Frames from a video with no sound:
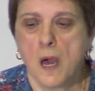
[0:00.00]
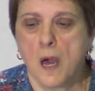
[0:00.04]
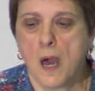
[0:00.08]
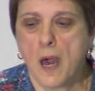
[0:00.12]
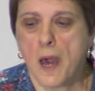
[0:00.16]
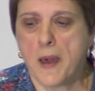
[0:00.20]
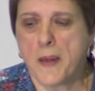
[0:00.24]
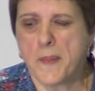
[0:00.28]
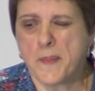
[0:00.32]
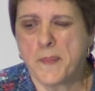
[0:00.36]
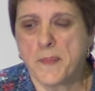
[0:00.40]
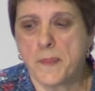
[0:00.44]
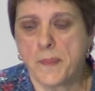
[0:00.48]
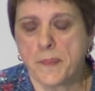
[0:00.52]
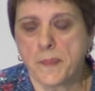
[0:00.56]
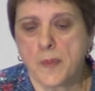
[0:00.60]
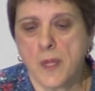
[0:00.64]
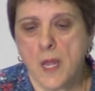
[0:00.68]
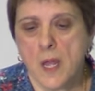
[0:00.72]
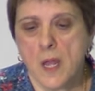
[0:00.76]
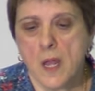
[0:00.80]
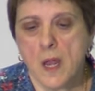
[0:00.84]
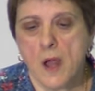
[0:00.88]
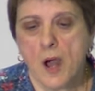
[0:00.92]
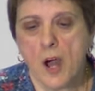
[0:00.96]

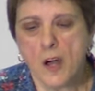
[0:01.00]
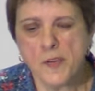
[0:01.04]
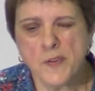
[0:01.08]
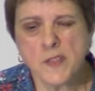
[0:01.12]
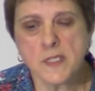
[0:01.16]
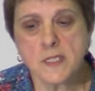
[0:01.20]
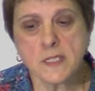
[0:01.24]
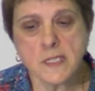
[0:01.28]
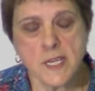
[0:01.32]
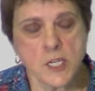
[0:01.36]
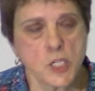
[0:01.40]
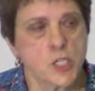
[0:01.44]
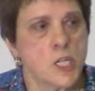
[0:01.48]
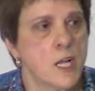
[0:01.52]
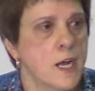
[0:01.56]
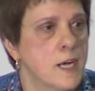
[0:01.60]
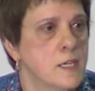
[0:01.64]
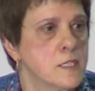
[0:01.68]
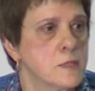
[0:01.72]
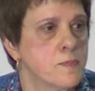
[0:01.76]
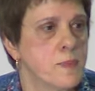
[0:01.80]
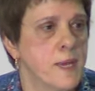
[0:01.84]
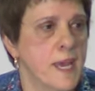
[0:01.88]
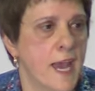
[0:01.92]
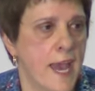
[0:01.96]
Often
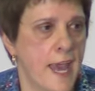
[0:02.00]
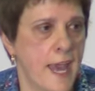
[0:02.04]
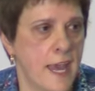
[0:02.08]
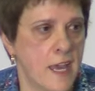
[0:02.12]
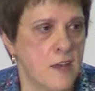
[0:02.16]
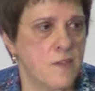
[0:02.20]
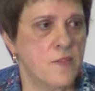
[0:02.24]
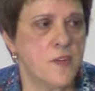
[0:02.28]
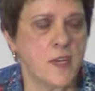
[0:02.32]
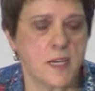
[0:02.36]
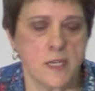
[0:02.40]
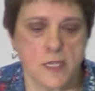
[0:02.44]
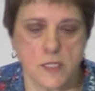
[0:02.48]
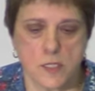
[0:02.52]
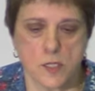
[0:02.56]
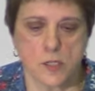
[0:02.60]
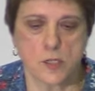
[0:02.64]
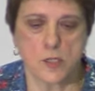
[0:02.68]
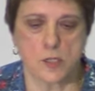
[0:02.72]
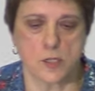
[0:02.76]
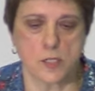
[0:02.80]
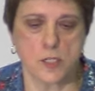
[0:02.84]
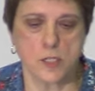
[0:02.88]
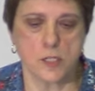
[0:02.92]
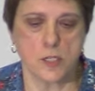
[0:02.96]
sexualized behavior is a
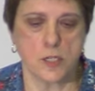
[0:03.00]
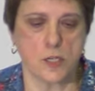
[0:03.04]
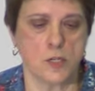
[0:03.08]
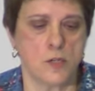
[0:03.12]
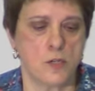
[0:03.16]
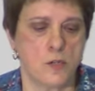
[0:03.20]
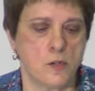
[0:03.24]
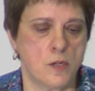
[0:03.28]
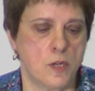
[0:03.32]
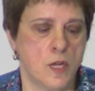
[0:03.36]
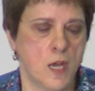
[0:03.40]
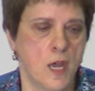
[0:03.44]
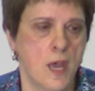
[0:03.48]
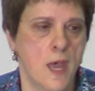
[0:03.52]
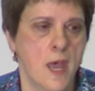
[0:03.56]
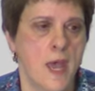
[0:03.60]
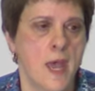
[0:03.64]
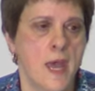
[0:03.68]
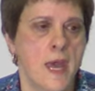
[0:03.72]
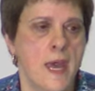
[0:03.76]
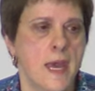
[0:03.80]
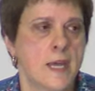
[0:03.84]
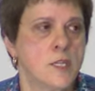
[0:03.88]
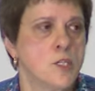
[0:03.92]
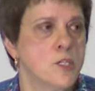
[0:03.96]
concern.
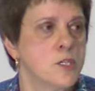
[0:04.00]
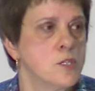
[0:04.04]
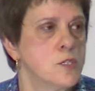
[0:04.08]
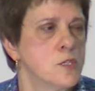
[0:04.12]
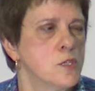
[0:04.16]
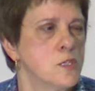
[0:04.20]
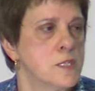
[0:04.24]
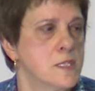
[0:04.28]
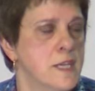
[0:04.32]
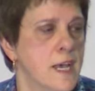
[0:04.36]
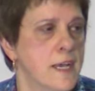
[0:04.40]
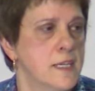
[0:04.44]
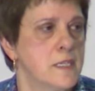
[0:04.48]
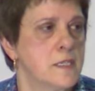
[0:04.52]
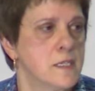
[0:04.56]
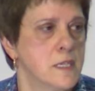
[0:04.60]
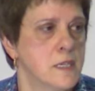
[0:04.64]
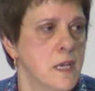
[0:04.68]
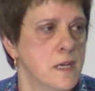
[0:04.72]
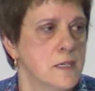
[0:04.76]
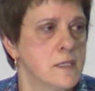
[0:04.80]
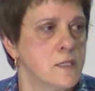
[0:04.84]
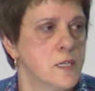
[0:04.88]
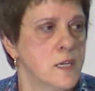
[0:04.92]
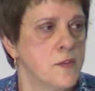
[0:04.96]
And just to say,
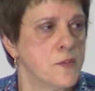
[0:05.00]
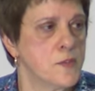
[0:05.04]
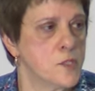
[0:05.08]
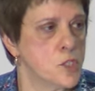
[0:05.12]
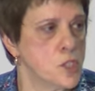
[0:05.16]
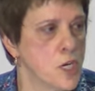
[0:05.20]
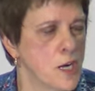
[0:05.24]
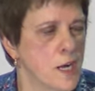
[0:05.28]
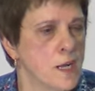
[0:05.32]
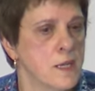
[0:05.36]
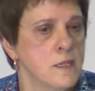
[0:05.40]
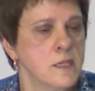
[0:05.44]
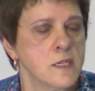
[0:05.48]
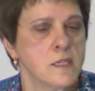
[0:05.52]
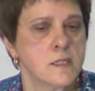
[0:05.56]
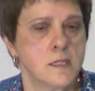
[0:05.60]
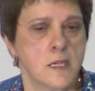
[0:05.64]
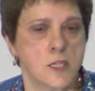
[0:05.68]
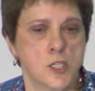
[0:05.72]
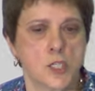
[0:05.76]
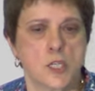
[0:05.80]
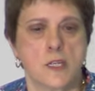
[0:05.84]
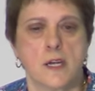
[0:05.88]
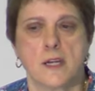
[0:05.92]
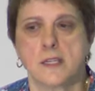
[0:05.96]
if a child has
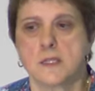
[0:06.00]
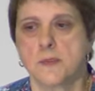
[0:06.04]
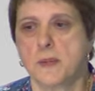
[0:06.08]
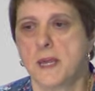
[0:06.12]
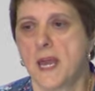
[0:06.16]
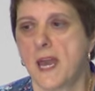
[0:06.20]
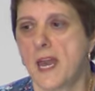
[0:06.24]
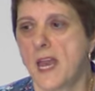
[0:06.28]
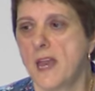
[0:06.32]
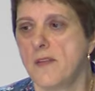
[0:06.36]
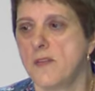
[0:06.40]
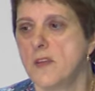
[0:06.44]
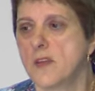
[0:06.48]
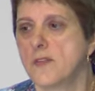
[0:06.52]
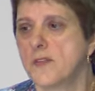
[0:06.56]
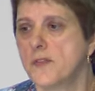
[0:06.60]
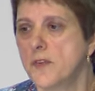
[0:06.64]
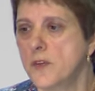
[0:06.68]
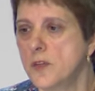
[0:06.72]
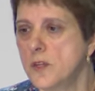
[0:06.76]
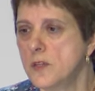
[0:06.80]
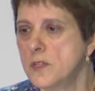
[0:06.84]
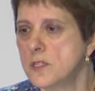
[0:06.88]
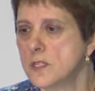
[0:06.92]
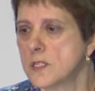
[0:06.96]
sexualized behavior,
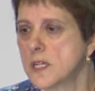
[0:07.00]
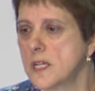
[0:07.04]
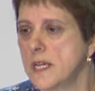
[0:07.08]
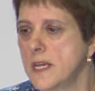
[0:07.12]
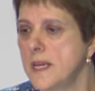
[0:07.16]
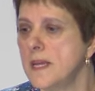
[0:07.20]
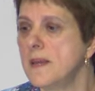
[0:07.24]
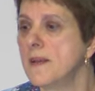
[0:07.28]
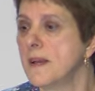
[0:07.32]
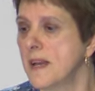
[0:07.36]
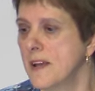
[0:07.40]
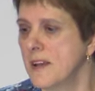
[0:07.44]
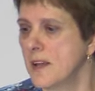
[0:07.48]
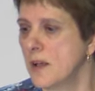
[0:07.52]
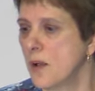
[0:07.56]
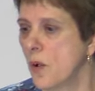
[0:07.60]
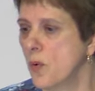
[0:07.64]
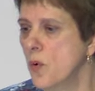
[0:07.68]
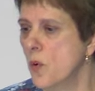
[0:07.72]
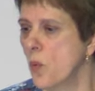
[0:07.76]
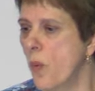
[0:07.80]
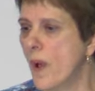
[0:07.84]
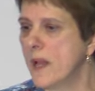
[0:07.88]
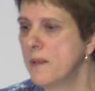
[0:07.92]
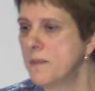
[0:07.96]
firstly,
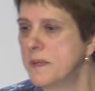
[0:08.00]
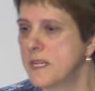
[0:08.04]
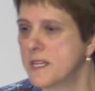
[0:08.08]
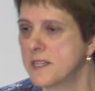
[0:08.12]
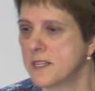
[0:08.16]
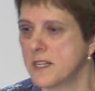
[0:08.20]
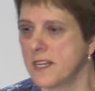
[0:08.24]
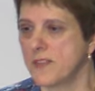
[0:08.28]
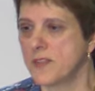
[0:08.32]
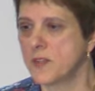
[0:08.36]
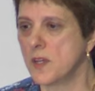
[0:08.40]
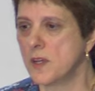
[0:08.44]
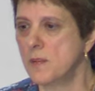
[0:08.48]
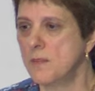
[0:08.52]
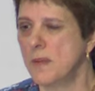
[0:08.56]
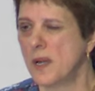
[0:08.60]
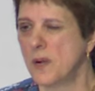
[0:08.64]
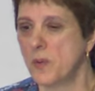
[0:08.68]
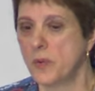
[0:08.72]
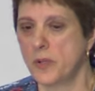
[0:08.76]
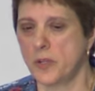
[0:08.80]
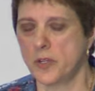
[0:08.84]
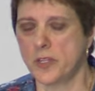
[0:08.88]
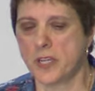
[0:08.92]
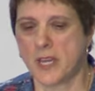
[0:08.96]
1 minute left, oh my
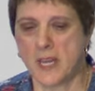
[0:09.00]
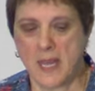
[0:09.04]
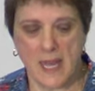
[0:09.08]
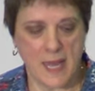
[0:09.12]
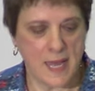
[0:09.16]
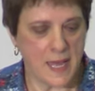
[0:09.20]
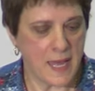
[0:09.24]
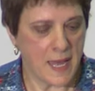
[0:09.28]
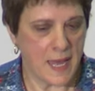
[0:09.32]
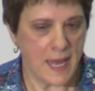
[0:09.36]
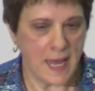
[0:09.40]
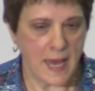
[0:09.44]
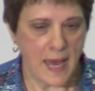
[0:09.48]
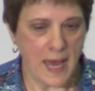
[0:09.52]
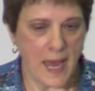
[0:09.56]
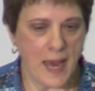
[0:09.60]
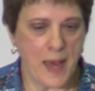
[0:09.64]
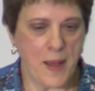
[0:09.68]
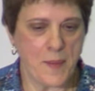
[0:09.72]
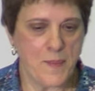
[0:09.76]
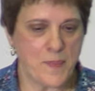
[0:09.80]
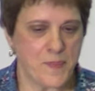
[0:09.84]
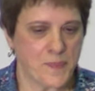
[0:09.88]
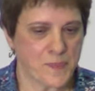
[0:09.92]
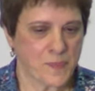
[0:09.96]
word.
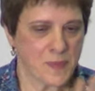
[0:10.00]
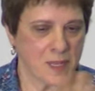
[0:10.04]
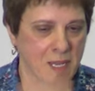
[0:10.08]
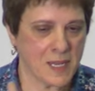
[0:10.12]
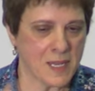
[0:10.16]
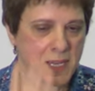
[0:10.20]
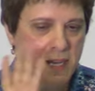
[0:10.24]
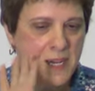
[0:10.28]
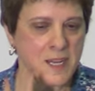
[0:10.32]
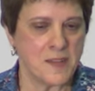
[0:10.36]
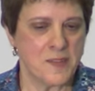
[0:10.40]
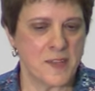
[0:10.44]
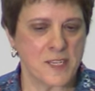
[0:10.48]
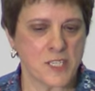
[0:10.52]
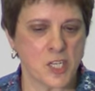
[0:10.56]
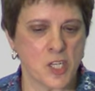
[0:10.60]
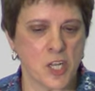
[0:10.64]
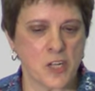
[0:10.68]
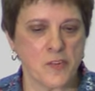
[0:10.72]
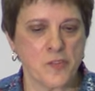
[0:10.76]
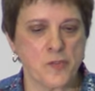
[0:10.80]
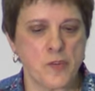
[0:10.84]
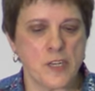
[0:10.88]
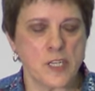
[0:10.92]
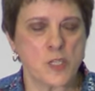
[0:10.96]
There's a
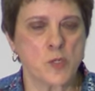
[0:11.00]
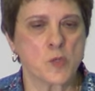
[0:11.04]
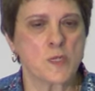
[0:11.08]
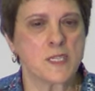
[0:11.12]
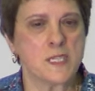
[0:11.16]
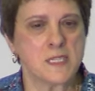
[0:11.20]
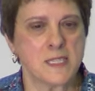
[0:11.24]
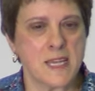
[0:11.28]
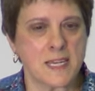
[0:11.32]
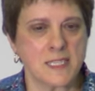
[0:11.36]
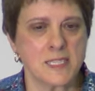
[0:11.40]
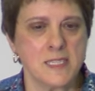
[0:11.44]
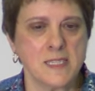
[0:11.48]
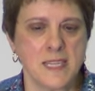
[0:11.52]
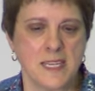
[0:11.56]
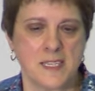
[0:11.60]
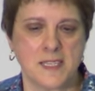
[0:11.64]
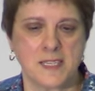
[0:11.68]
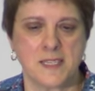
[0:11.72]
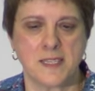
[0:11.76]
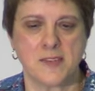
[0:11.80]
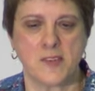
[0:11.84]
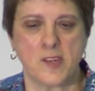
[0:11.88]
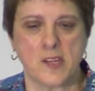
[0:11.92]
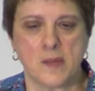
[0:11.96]
lot of resources. It doesn't
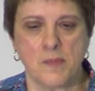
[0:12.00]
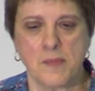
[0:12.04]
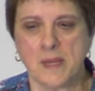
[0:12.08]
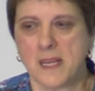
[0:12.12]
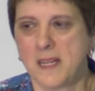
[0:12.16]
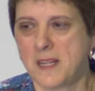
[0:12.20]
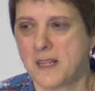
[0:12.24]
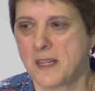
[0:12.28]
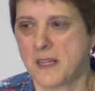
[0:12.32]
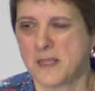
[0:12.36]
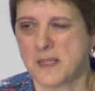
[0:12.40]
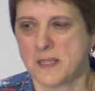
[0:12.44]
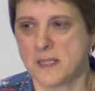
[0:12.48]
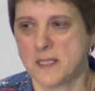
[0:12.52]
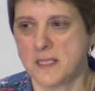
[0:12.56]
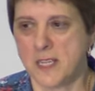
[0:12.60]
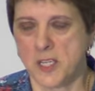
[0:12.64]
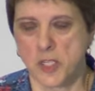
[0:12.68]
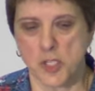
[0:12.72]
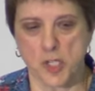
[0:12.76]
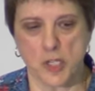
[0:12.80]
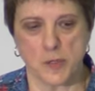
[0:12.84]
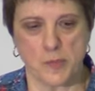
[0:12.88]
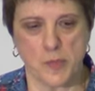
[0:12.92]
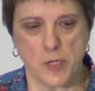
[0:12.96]
necessarily mean
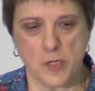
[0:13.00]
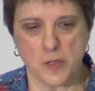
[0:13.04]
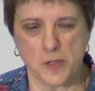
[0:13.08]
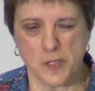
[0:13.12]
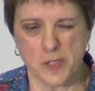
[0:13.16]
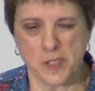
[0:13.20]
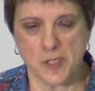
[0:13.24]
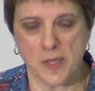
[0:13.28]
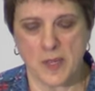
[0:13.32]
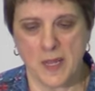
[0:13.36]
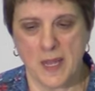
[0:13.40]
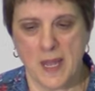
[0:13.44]
sexual abuse.